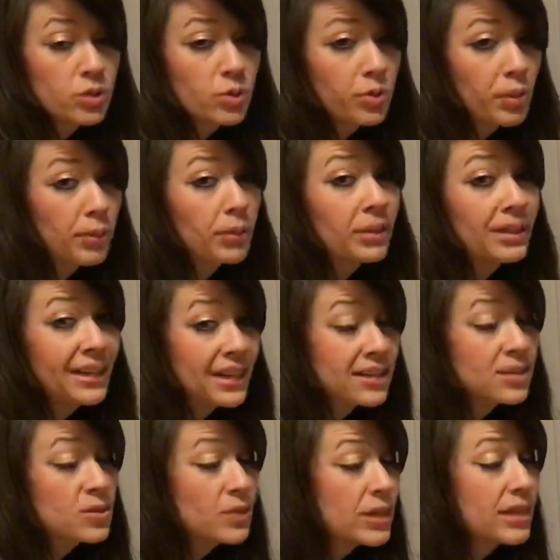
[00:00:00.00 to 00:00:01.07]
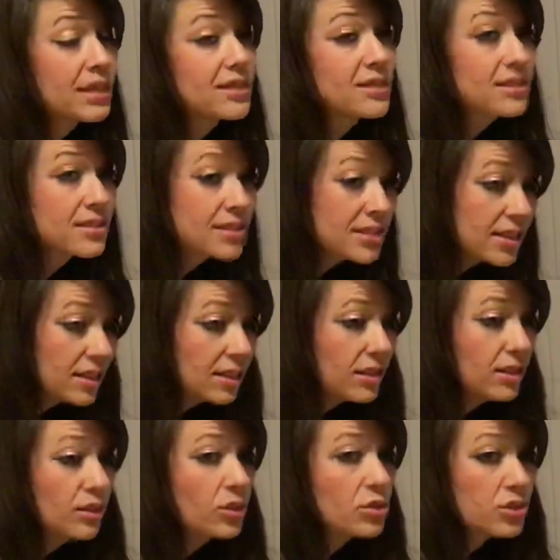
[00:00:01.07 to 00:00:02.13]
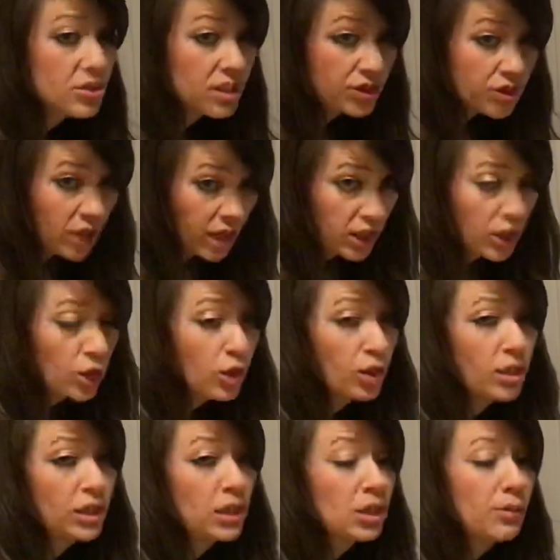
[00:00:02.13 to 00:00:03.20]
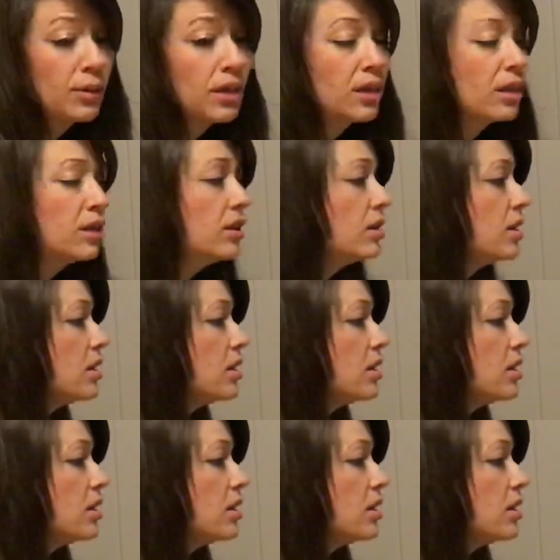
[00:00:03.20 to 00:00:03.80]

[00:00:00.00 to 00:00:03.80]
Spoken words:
Remember, next week is you're still checking your email,